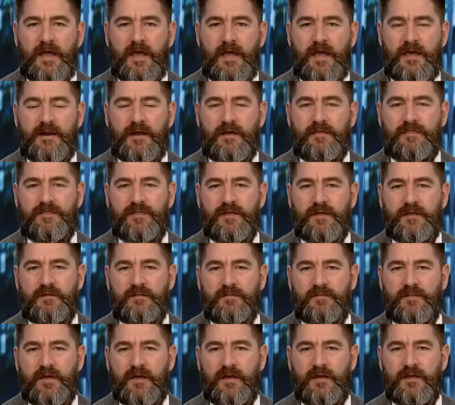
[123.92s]
And I
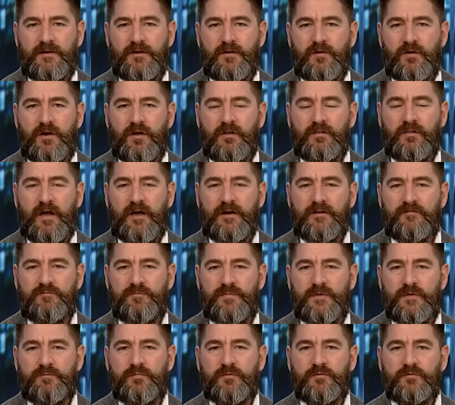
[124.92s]
think that a lot of
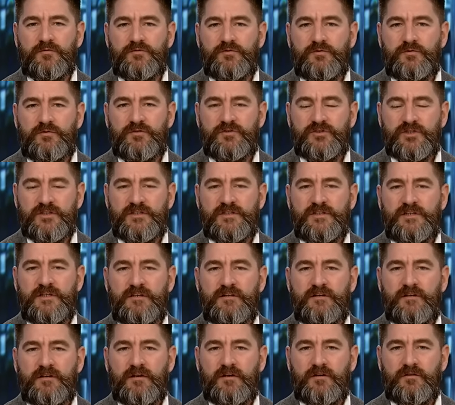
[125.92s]
people just
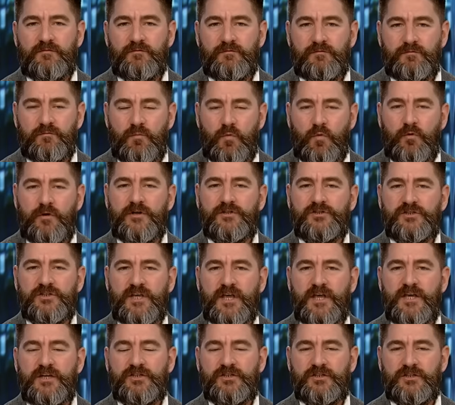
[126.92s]
need more
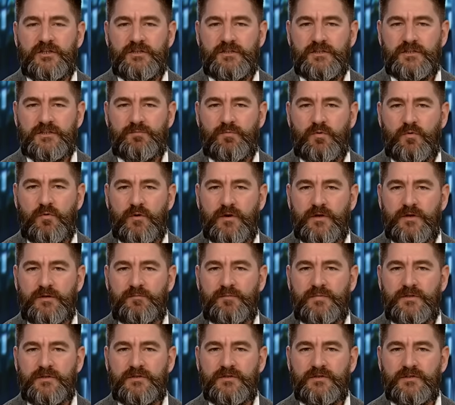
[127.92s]
education at this
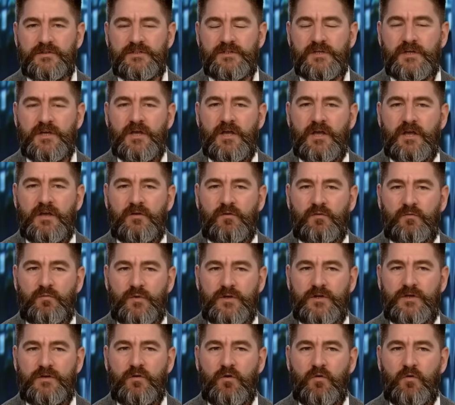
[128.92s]
point because
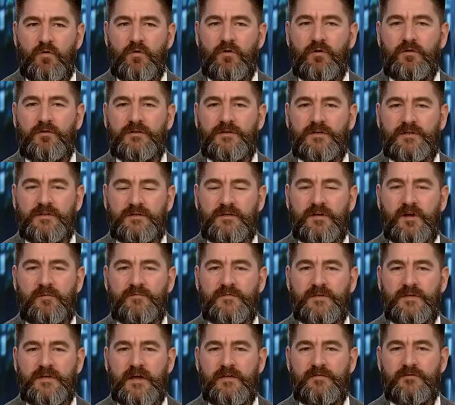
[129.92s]
we all can come
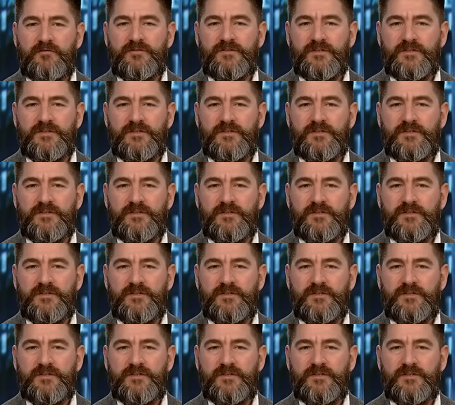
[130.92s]
together